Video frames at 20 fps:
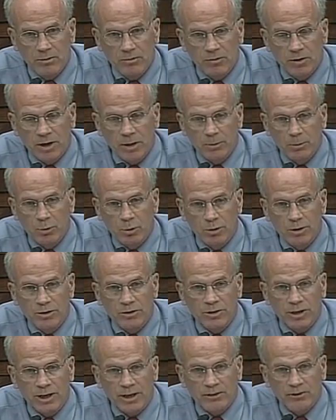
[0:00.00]
far more
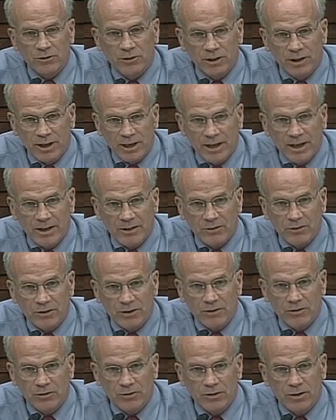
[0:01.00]
in toxic
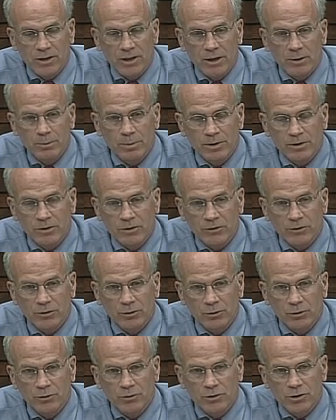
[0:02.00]
assets than had been
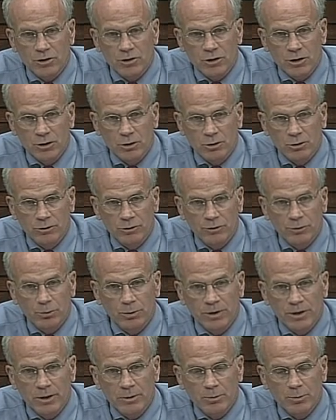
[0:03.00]
disclosed to
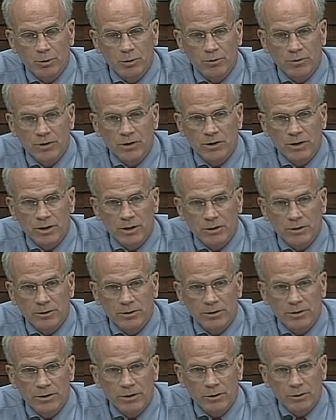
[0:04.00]
shareholders when they approved the
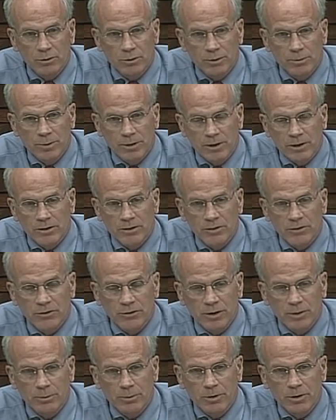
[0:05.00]
deal in the early part of
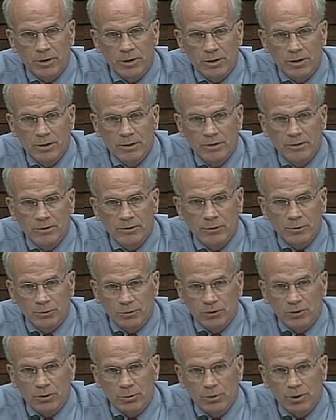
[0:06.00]
December. So
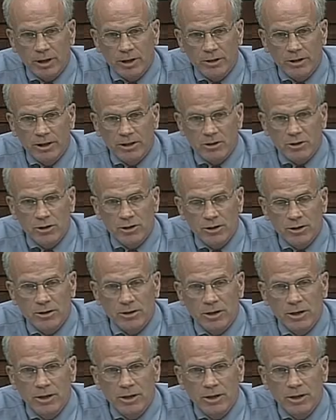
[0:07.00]
is it your recollection